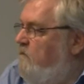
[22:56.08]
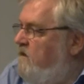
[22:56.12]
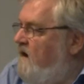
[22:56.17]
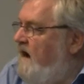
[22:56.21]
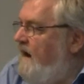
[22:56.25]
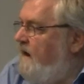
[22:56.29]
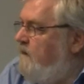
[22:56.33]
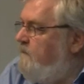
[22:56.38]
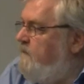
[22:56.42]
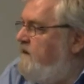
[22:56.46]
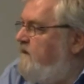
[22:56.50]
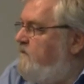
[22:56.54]

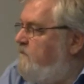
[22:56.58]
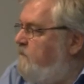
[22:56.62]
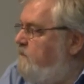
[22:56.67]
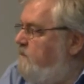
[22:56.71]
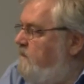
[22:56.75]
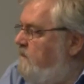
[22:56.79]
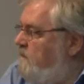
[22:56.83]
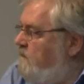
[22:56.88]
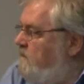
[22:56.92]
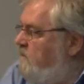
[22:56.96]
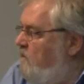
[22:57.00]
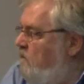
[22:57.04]
Black
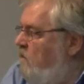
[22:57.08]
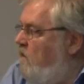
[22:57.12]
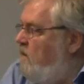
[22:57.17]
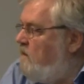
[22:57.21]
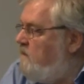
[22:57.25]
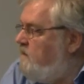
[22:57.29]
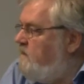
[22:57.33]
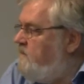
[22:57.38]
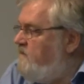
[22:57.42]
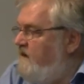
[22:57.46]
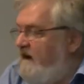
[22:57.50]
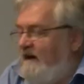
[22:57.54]
men's New
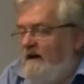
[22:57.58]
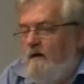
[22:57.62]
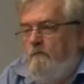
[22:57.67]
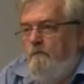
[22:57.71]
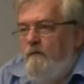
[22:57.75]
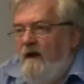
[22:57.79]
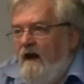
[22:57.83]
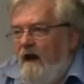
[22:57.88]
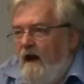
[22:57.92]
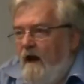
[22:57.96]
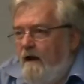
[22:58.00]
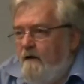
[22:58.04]
Orleans had it
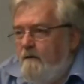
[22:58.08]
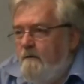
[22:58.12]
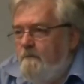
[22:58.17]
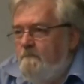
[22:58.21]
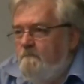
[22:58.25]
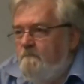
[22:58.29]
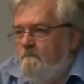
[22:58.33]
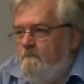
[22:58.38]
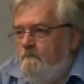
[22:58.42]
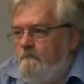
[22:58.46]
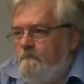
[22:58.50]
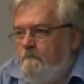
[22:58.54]

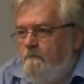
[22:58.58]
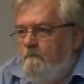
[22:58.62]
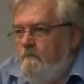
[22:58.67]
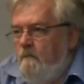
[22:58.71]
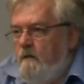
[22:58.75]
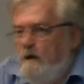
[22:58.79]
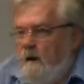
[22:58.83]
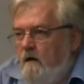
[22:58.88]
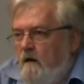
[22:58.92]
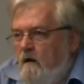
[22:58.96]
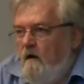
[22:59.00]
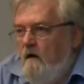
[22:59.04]
bad.
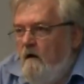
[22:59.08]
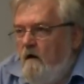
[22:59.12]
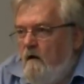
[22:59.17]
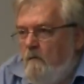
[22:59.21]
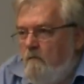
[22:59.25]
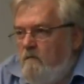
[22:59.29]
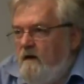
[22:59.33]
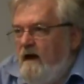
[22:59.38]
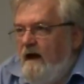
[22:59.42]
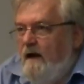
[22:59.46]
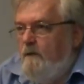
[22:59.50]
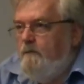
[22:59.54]

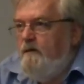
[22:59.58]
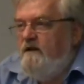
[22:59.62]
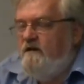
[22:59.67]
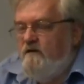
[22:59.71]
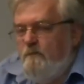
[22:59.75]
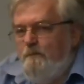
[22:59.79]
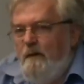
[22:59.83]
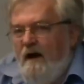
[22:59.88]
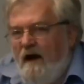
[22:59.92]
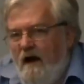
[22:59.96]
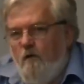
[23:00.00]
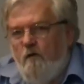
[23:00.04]
Black men's
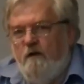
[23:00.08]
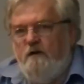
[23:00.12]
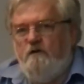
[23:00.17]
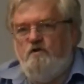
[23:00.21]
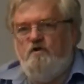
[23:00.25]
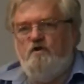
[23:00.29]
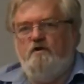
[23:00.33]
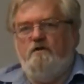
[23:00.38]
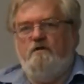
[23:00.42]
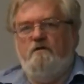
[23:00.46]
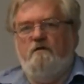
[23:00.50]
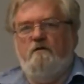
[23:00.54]

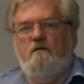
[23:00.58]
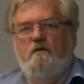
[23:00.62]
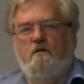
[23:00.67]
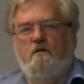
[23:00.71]
parish,